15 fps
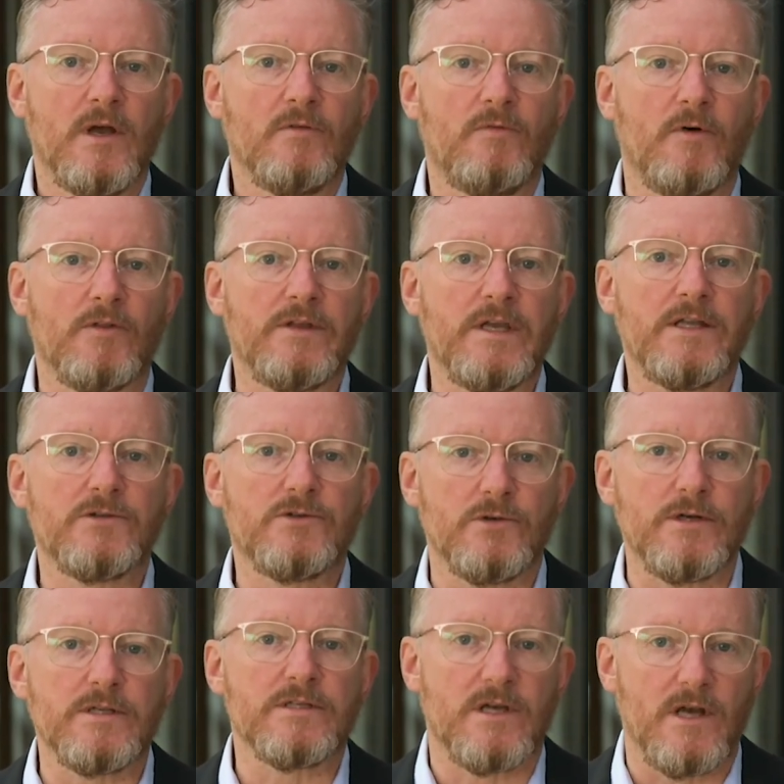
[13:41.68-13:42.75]
for the
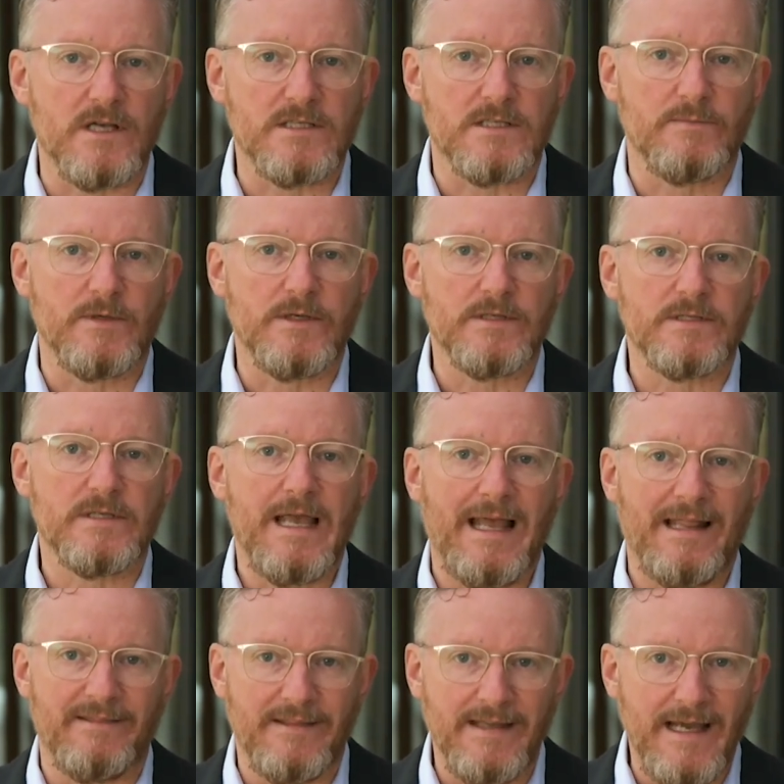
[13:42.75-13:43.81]
insurance customers,
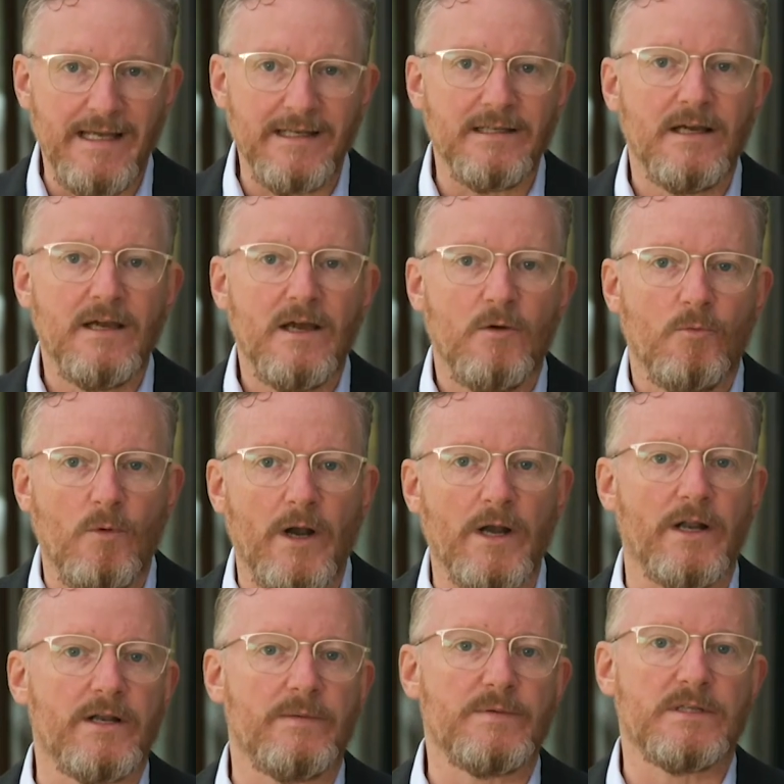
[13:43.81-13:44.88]
and that
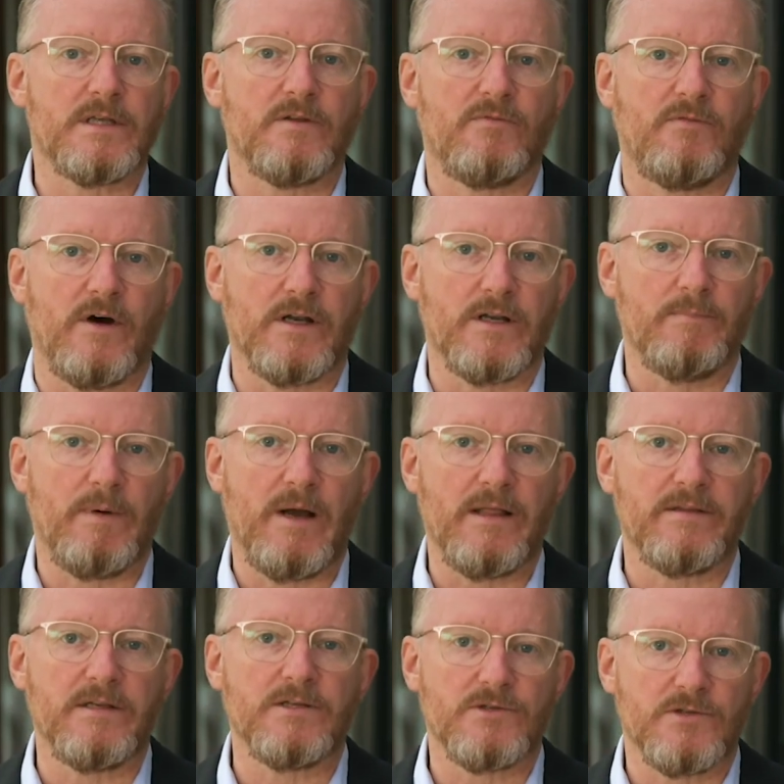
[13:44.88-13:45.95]
100% funded by
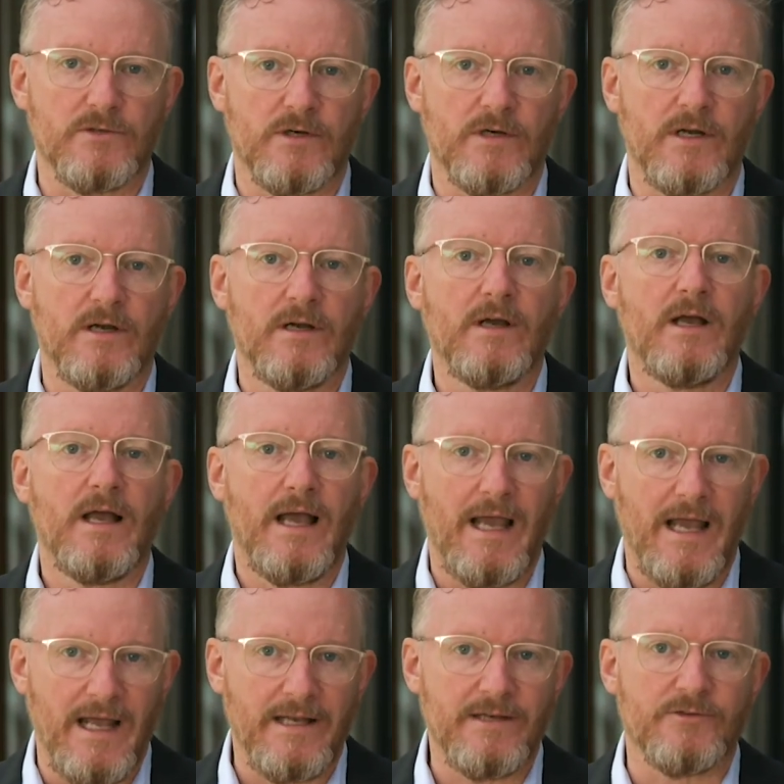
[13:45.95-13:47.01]
the insurer
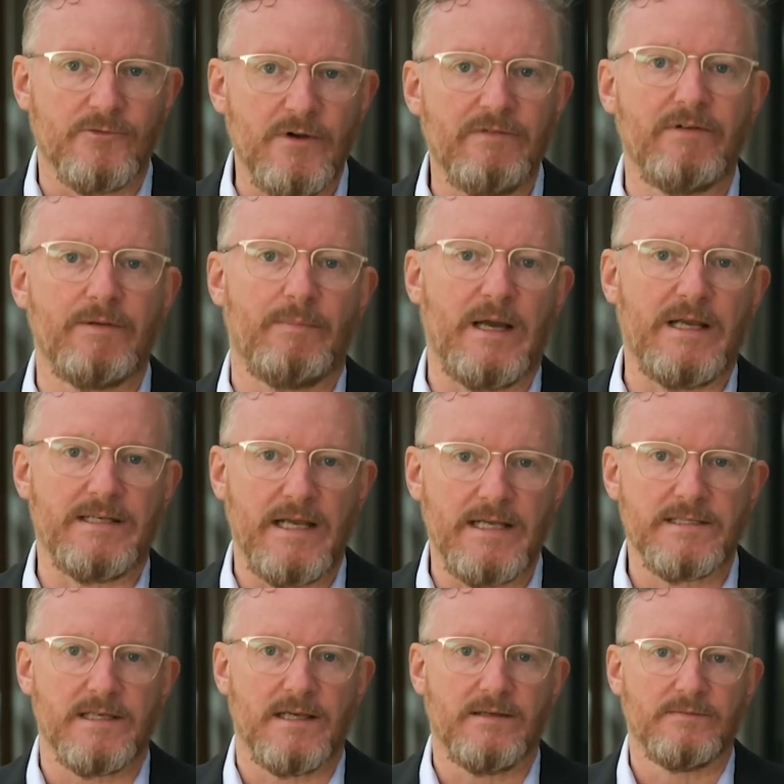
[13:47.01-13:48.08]
and driven by
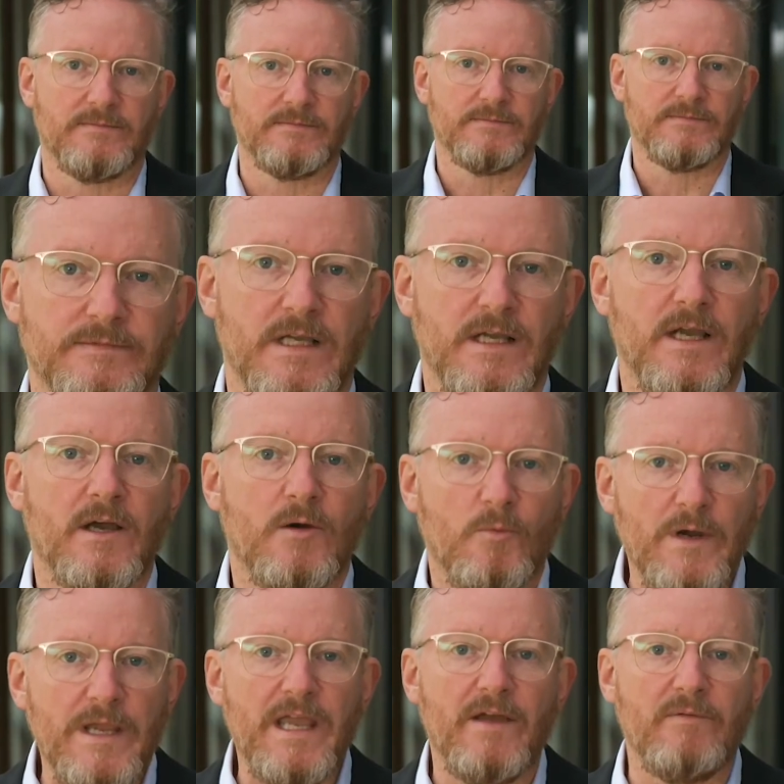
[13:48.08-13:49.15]
data.
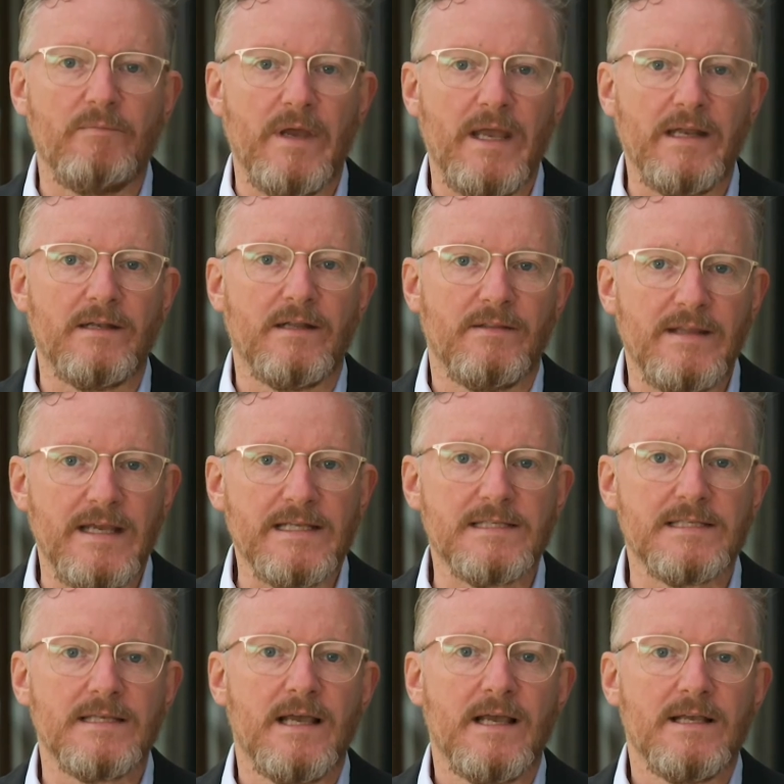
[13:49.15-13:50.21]
We have made
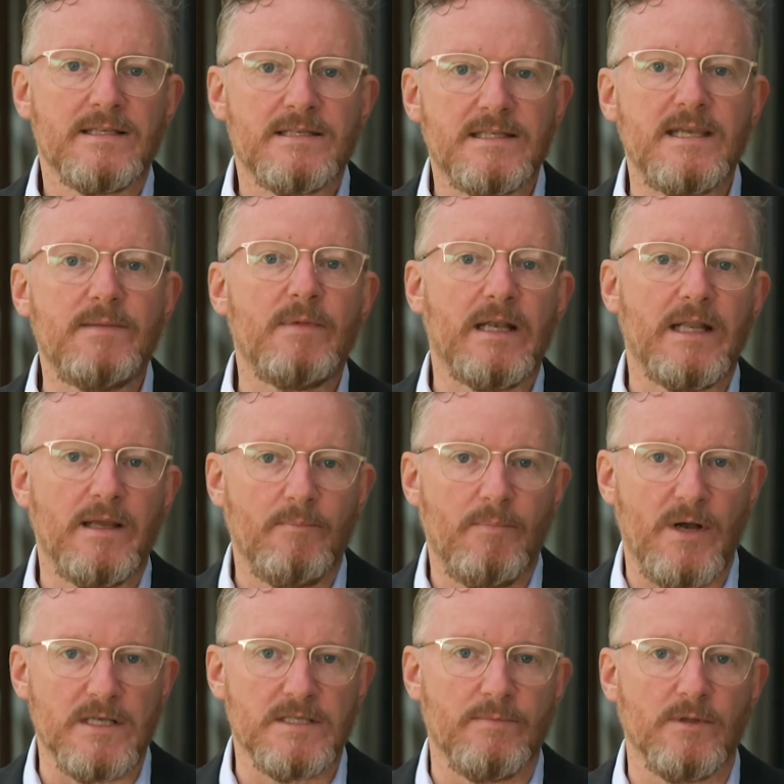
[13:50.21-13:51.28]
this seemingly
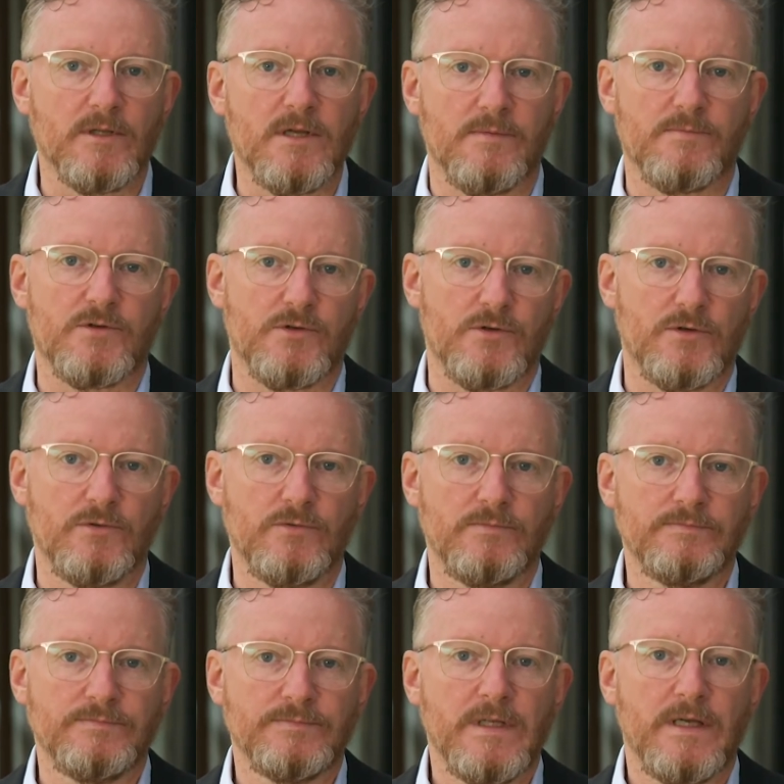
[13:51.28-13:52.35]
impossible come true.
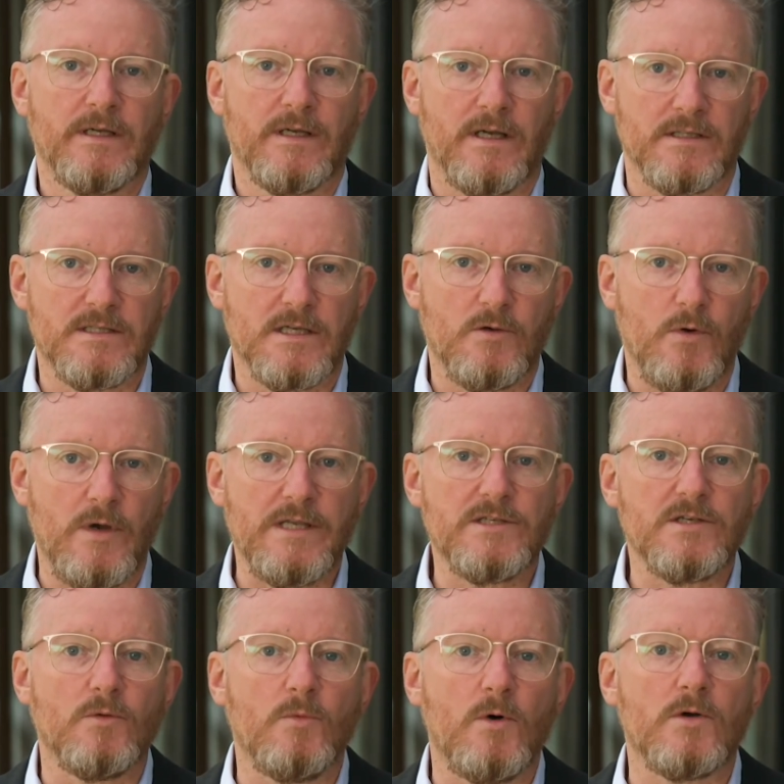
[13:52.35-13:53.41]

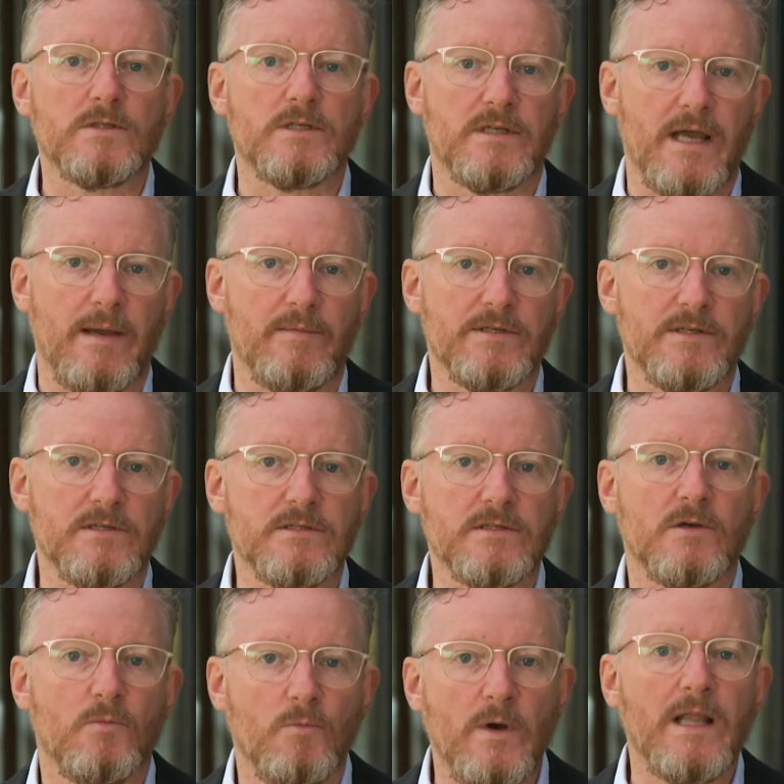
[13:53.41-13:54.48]
Consequential water damages
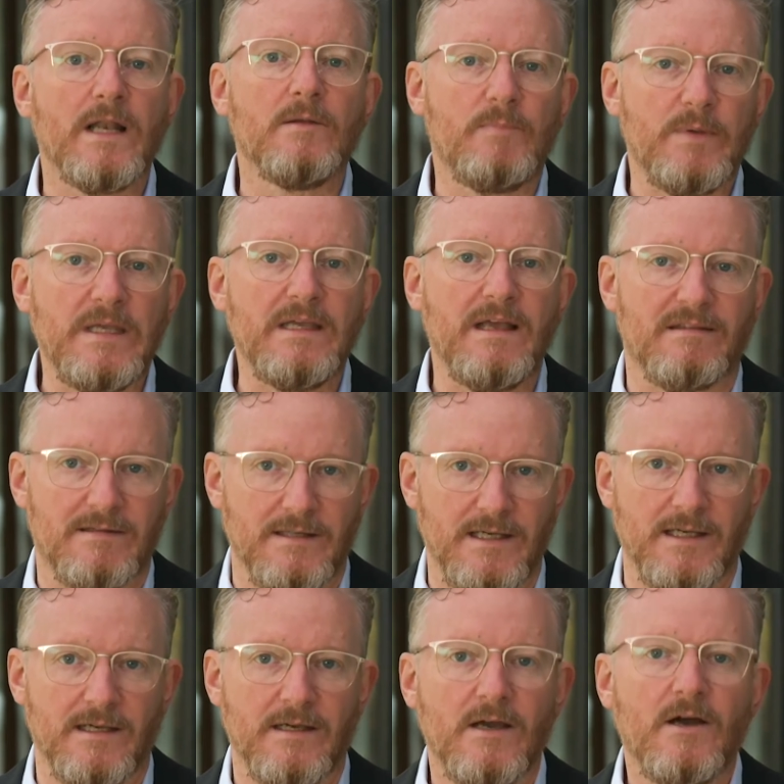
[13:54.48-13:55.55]
will be a
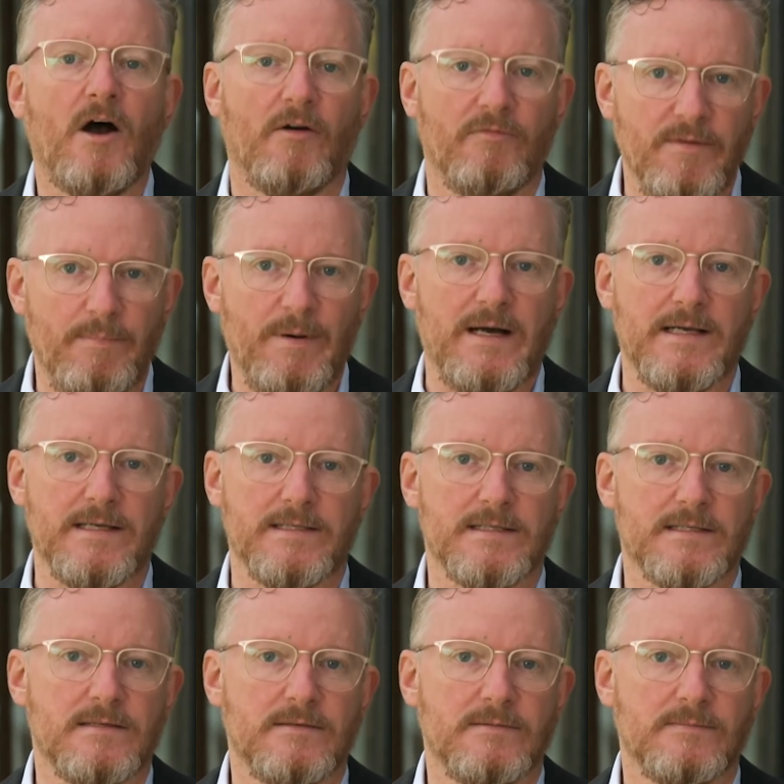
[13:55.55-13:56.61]
thing of the past.